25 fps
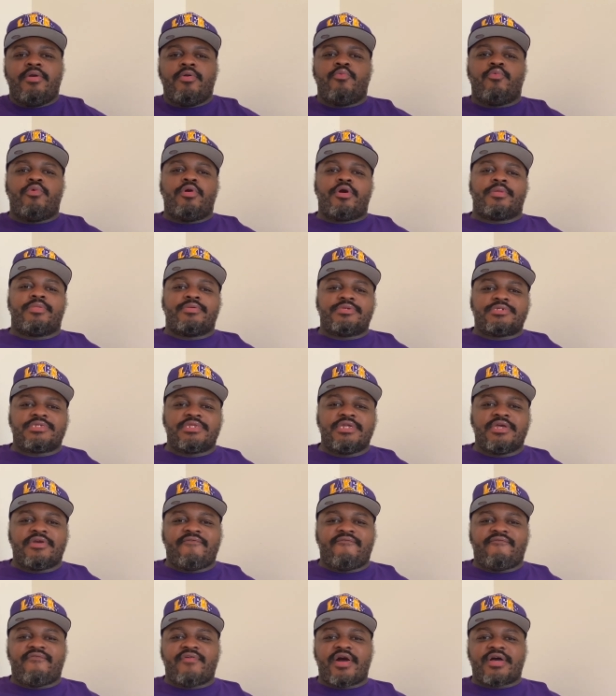Welcome to Sneaker
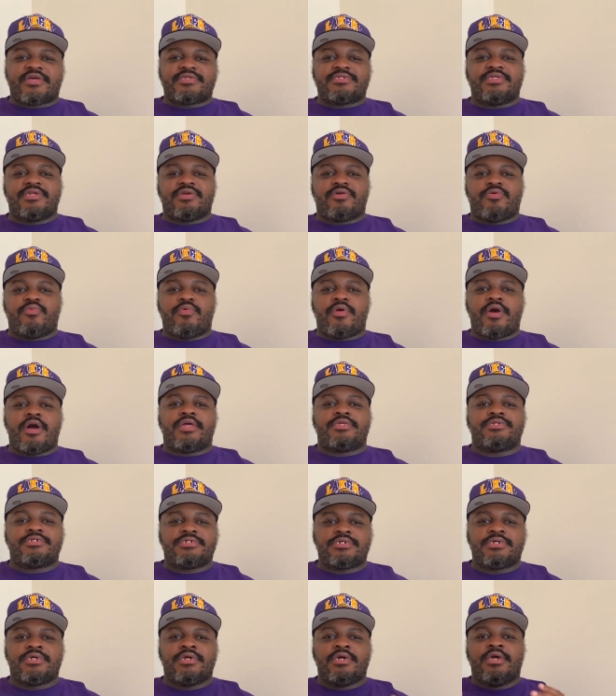Fox, Sneaker
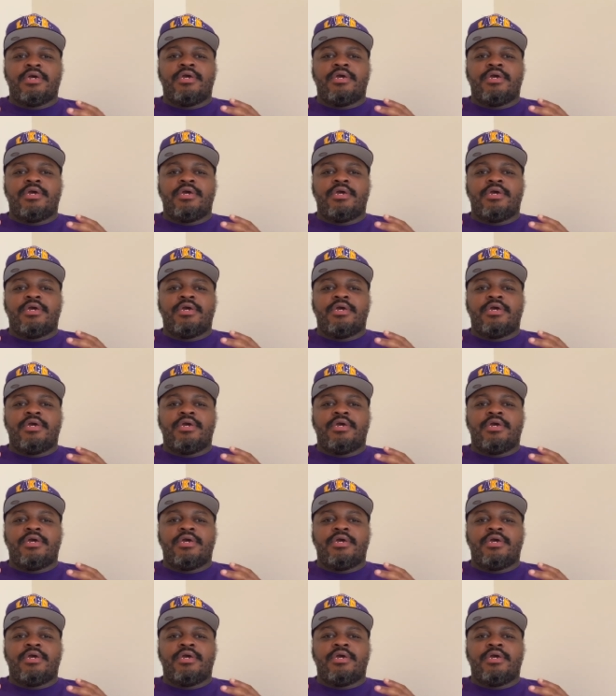Watch.